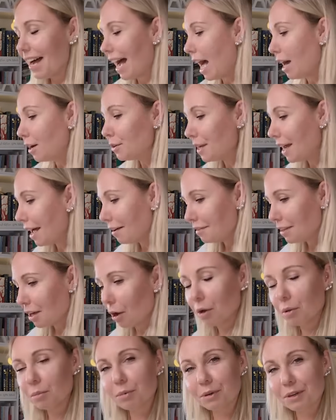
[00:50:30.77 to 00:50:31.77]
I could have the
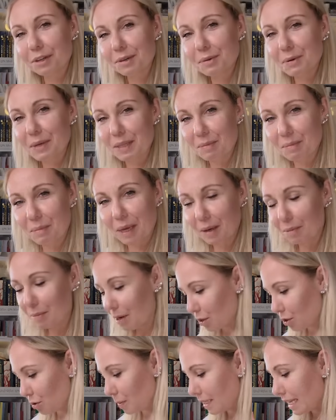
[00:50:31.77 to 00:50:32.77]
whole book with the pink
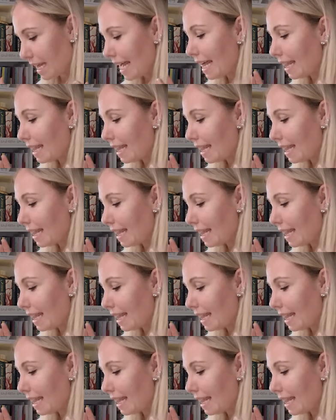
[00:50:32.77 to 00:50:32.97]
mushrooms.